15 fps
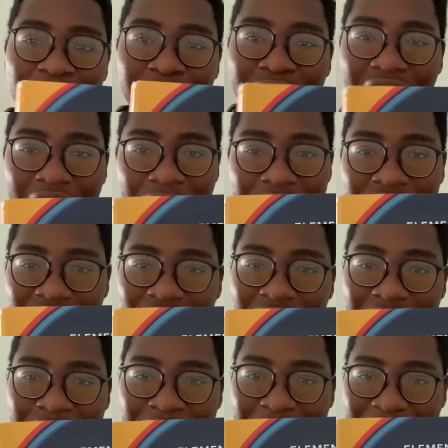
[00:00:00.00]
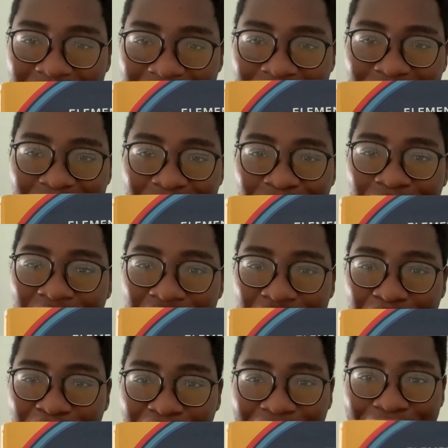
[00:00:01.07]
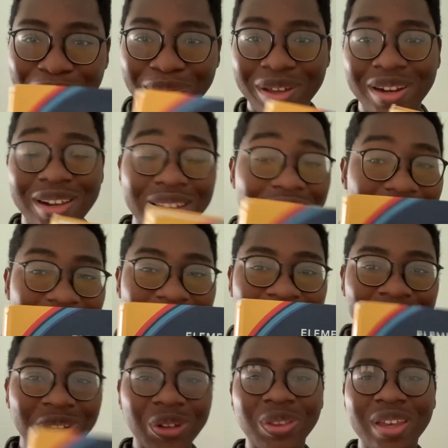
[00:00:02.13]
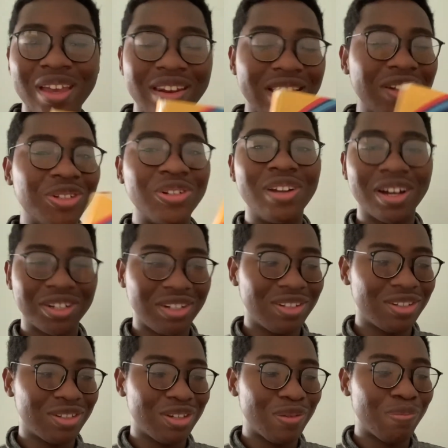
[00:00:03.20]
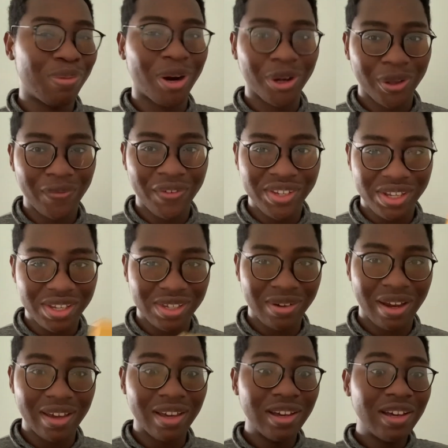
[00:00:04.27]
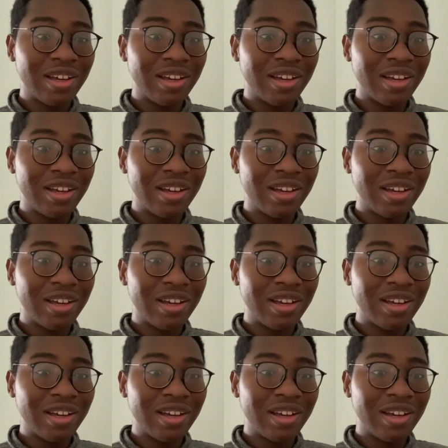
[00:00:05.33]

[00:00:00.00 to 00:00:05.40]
I would disagree with the intuitive part, but it is certainly an introduction to particle physics, right?